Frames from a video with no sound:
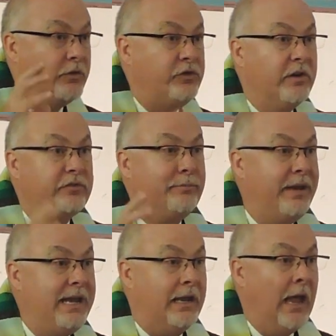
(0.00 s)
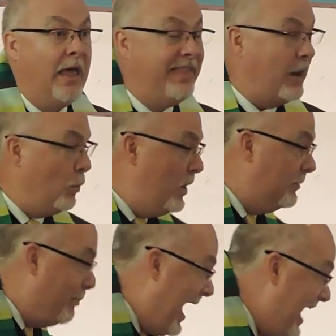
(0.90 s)
it just be that
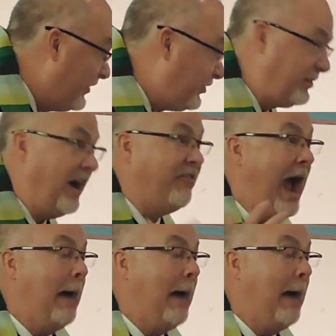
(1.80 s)
when bad stuff